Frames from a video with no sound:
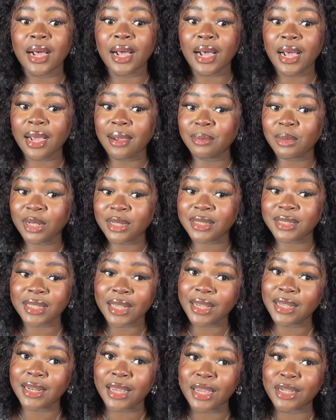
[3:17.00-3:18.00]
I'm not
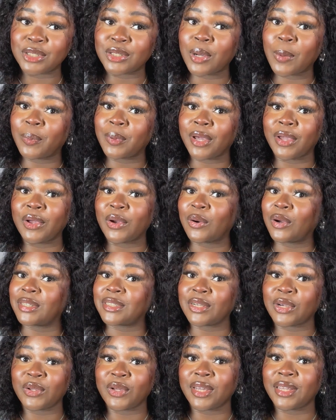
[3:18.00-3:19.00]
saying that you should not put out your content
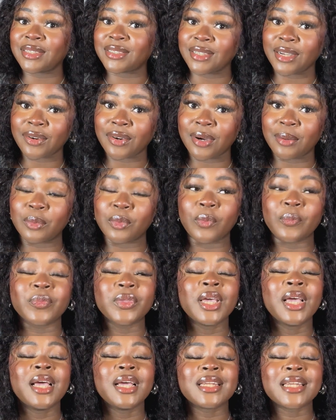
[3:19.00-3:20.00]
on your Instagram.
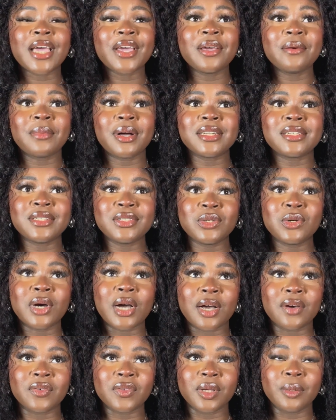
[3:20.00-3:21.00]
Now imagine you
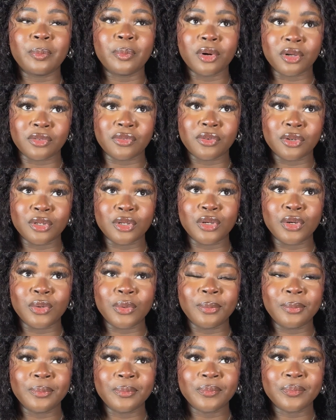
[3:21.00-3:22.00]
have a
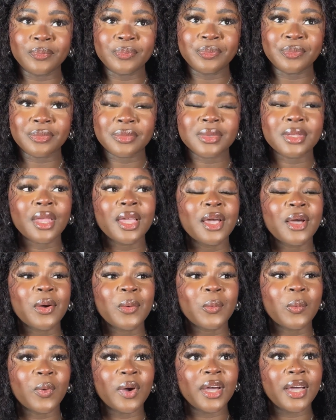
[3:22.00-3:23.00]
portfolio
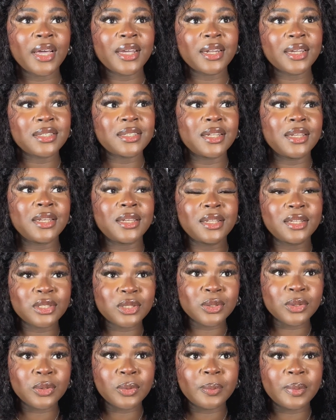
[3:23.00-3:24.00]
where there's a
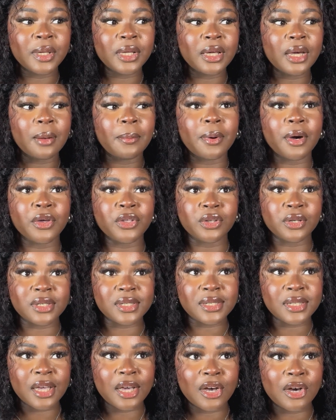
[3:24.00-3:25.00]
little bit about
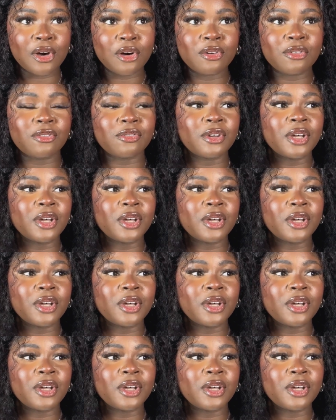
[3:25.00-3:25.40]
yourself,